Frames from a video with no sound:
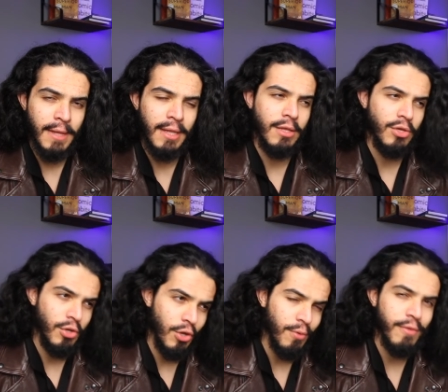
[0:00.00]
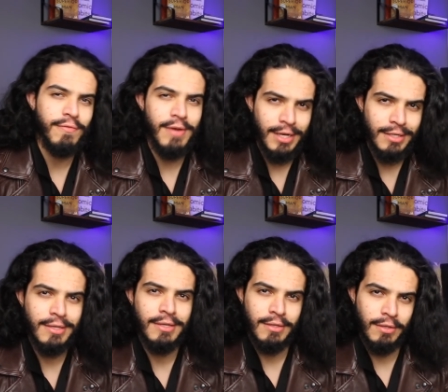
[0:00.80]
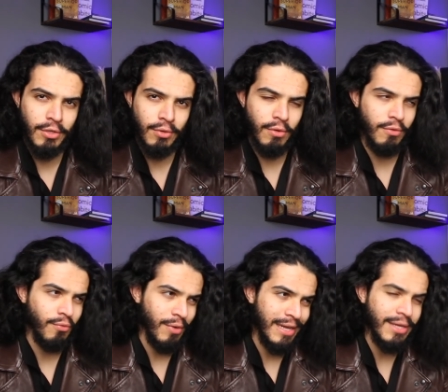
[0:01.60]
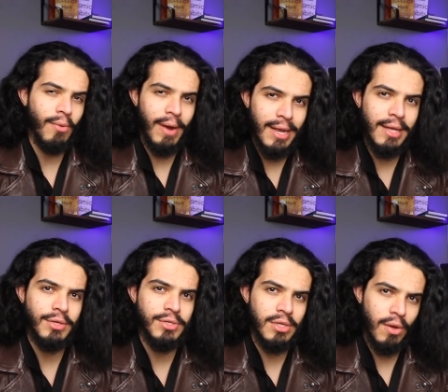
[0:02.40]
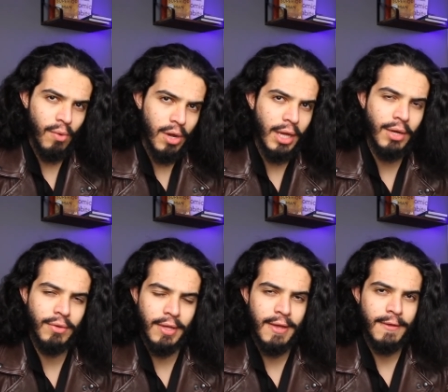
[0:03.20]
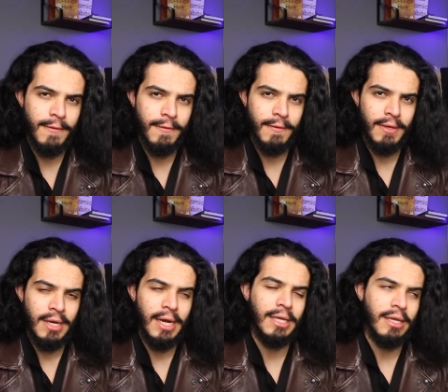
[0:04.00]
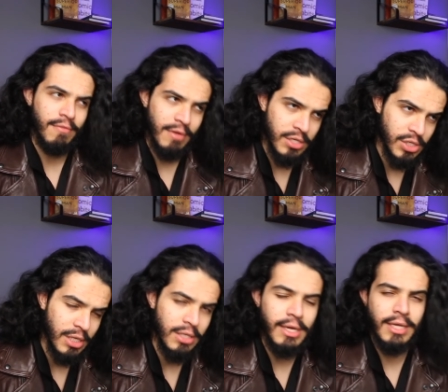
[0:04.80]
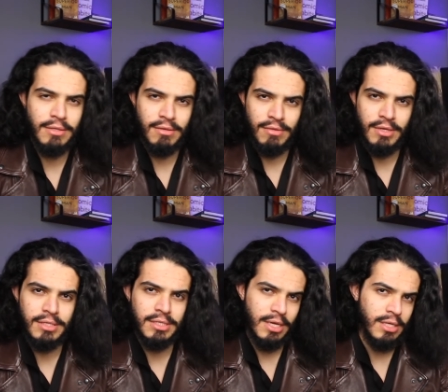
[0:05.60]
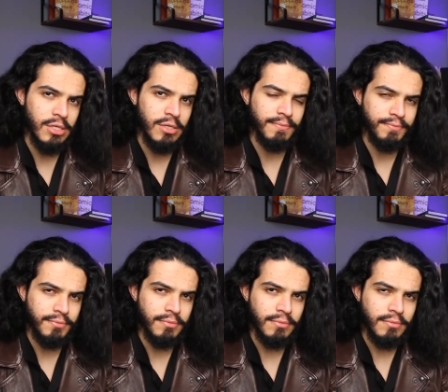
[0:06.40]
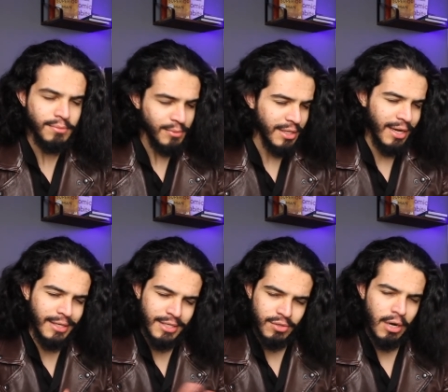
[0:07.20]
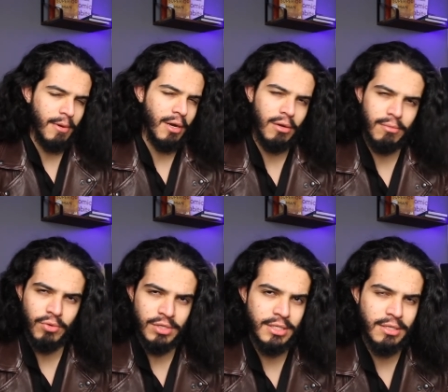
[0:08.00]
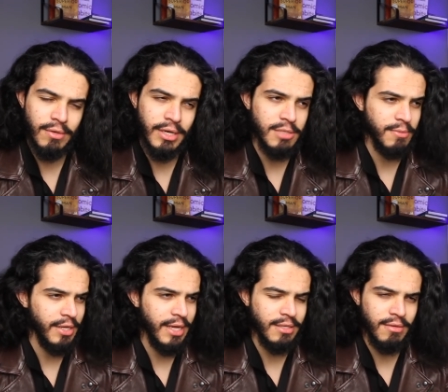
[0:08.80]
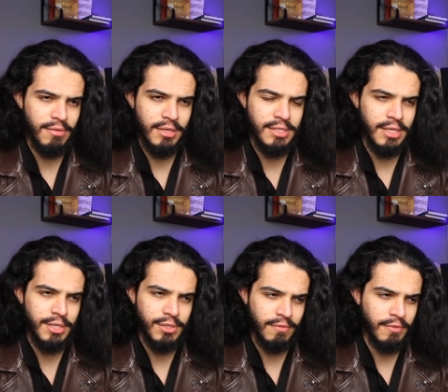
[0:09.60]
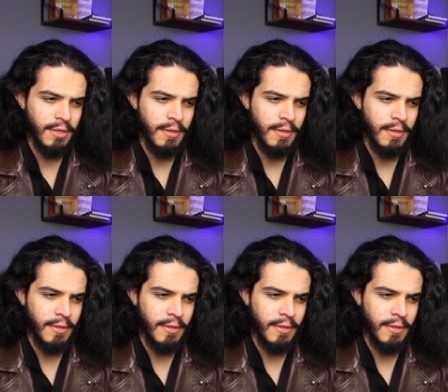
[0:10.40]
And then you know the fact that you're not really great and you start working on that and then eventually you get to the third stage I describe it in a lot more detail guys but you get to the third stage of